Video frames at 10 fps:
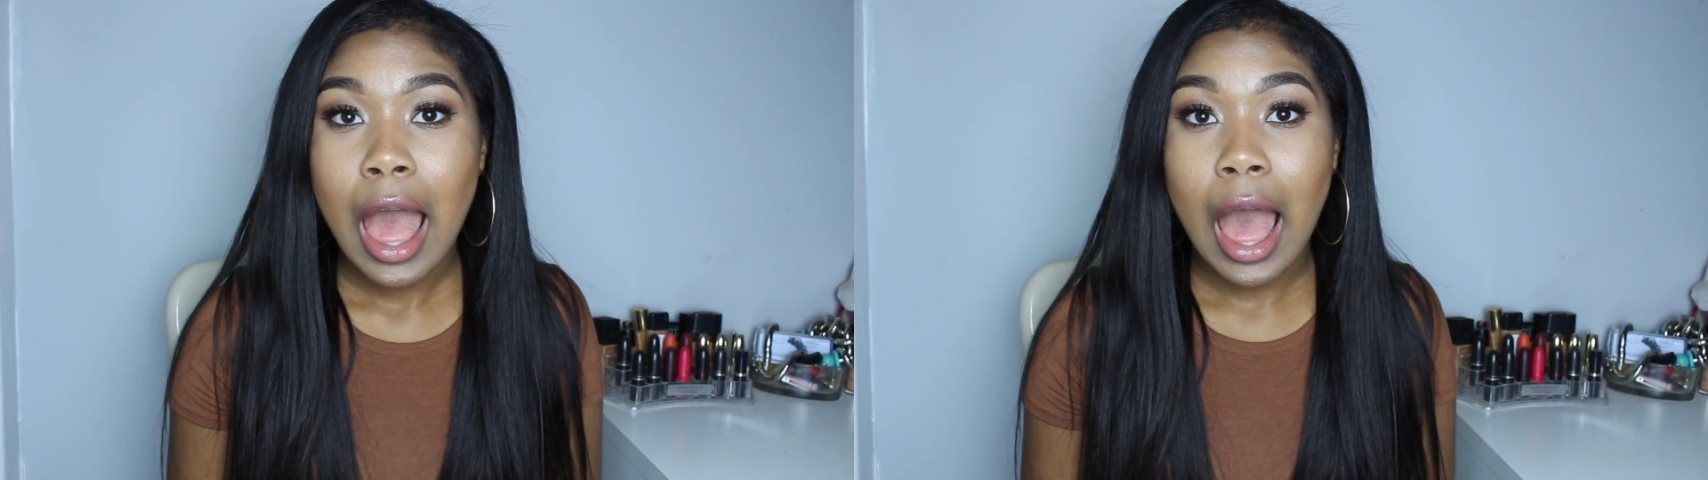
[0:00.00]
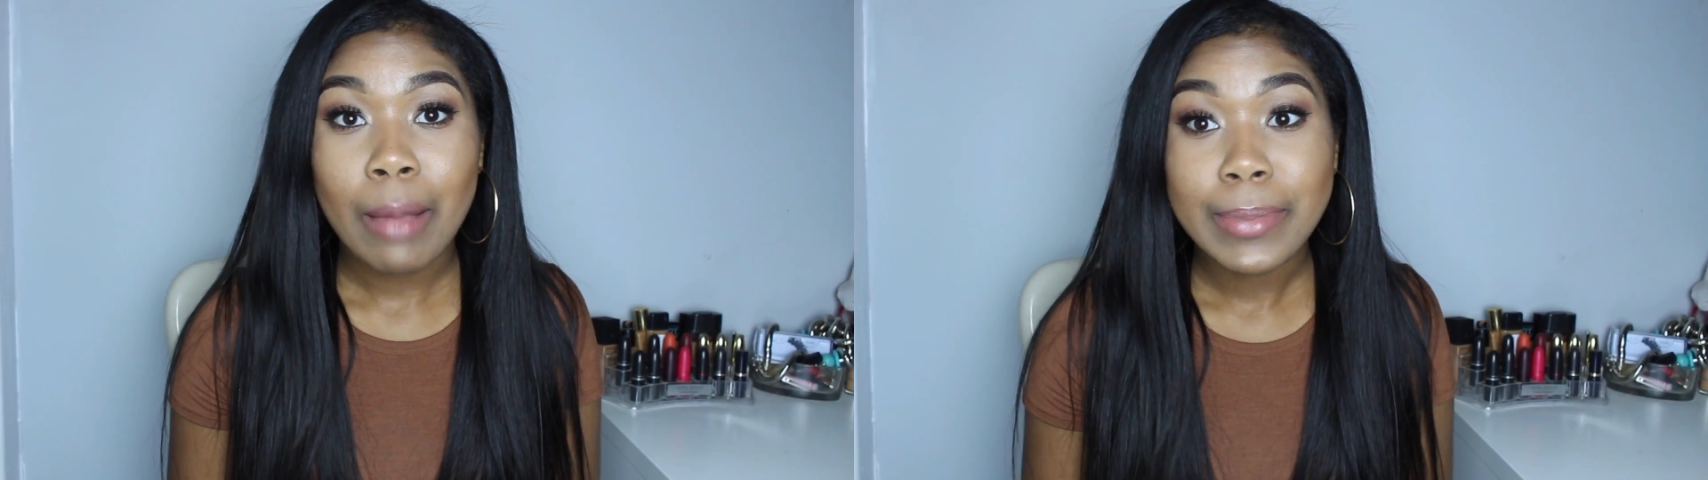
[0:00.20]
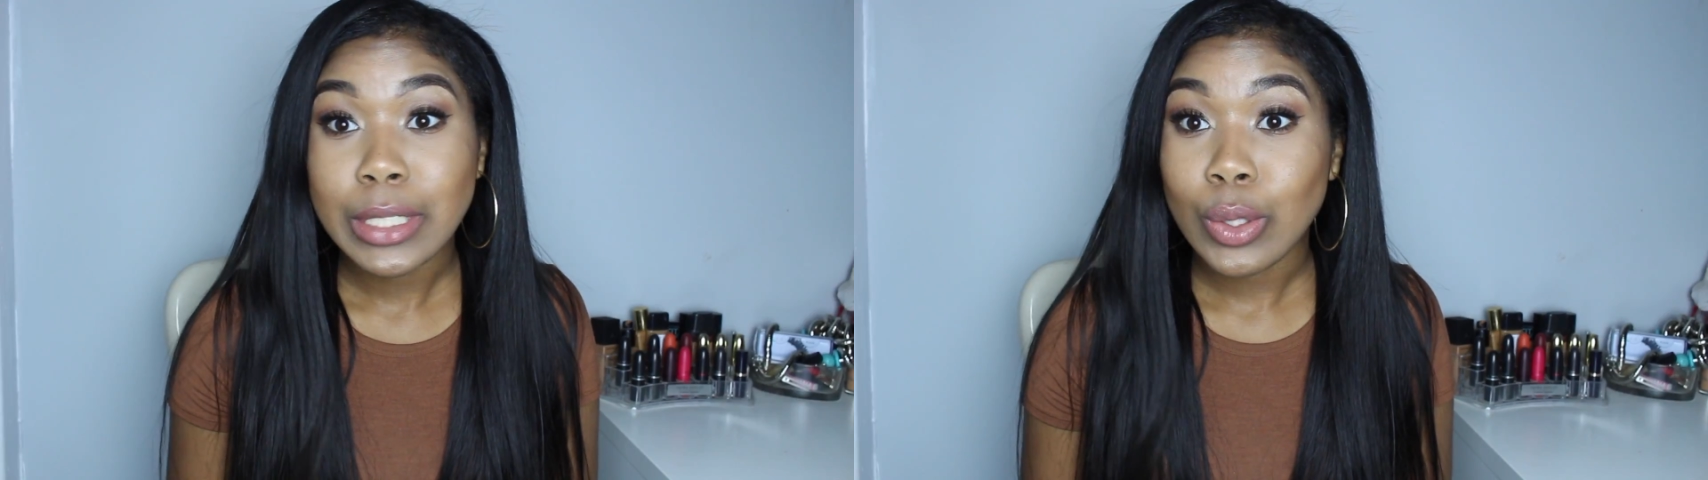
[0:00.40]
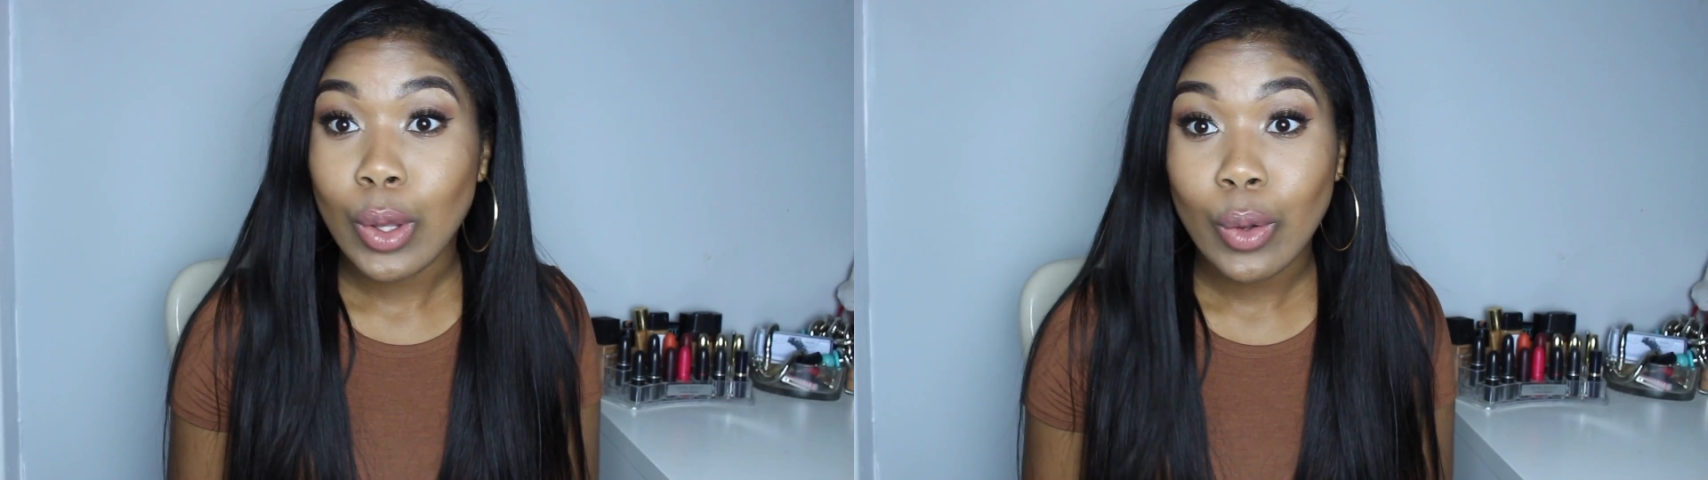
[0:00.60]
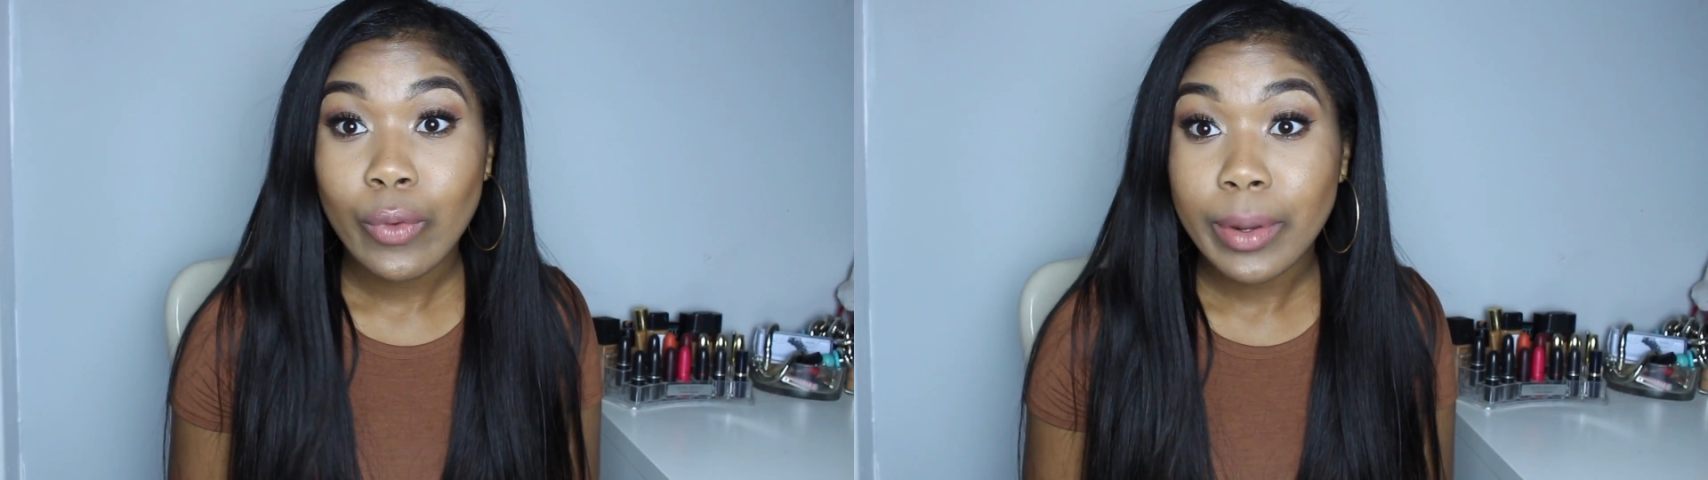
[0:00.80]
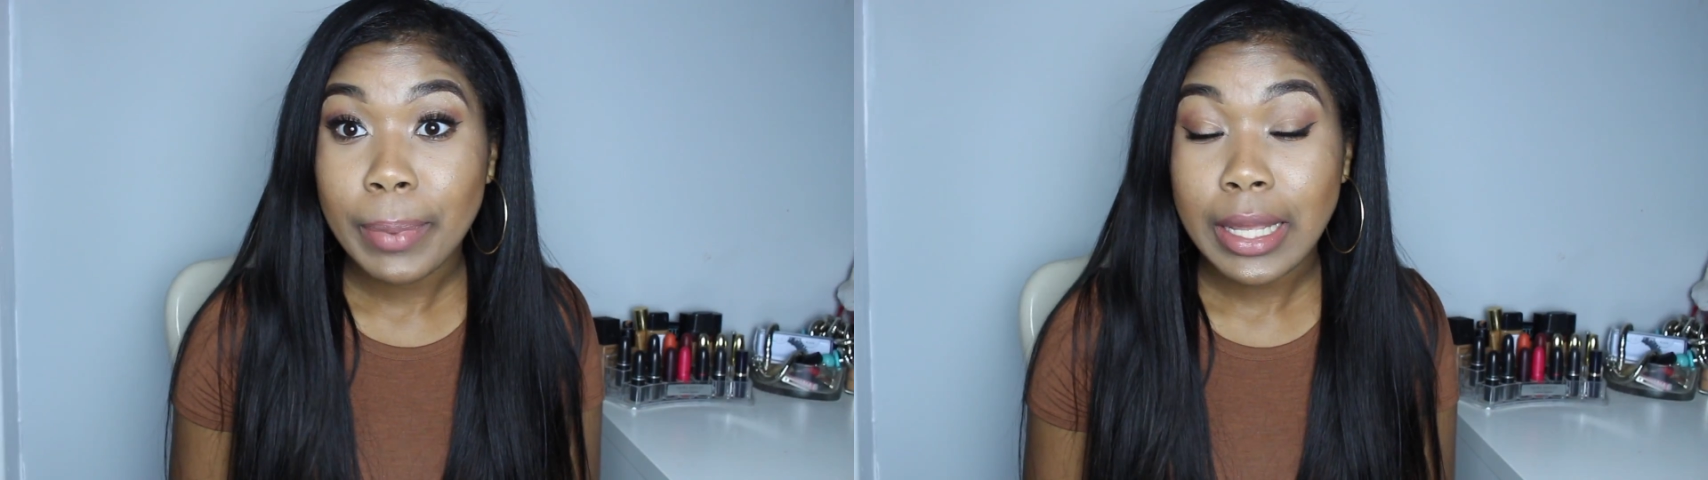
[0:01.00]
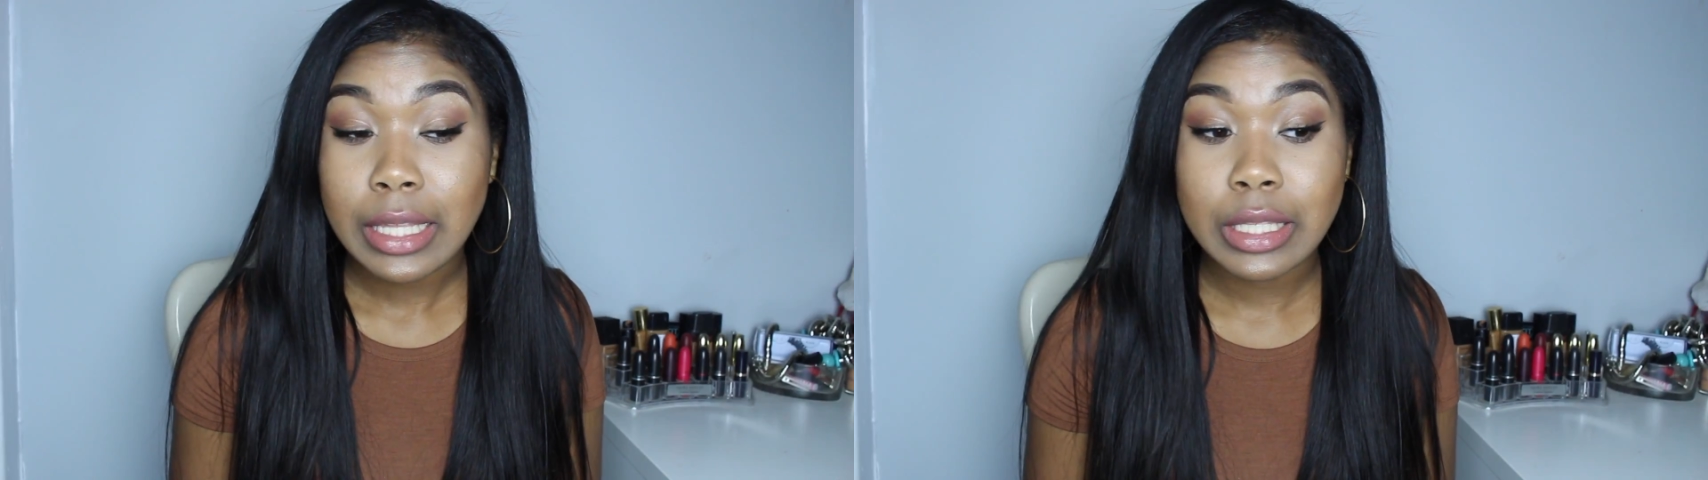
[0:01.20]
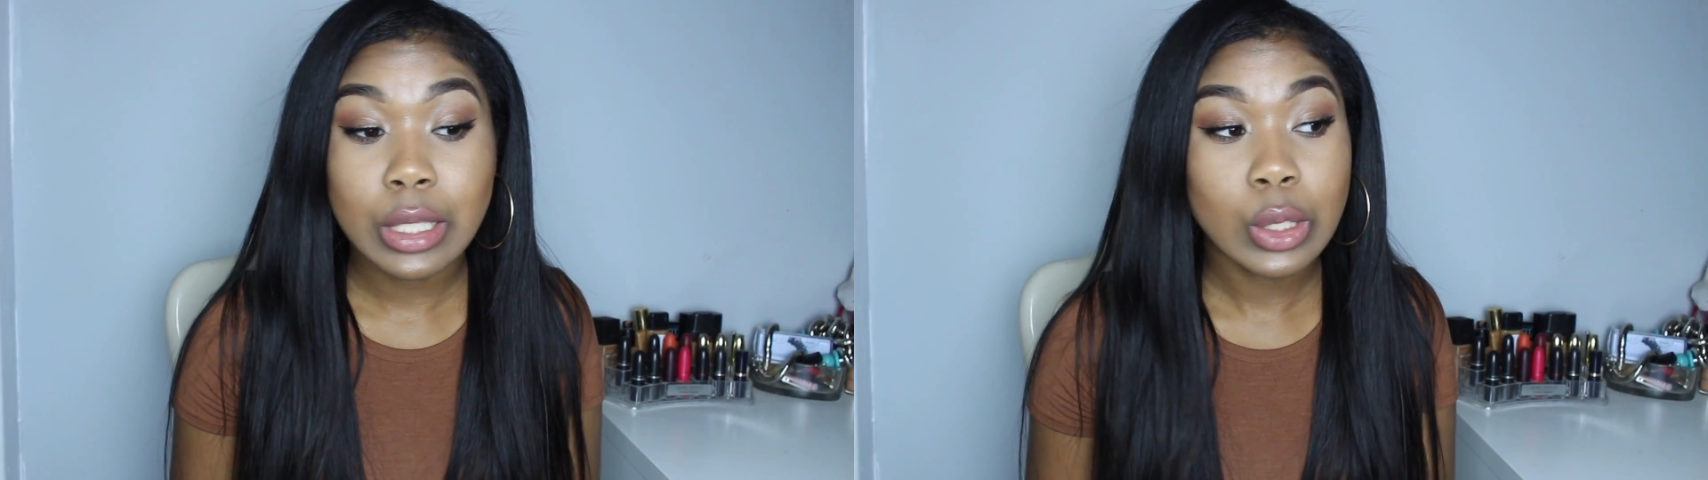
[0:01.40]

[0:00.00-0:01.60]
I'm just all over the place.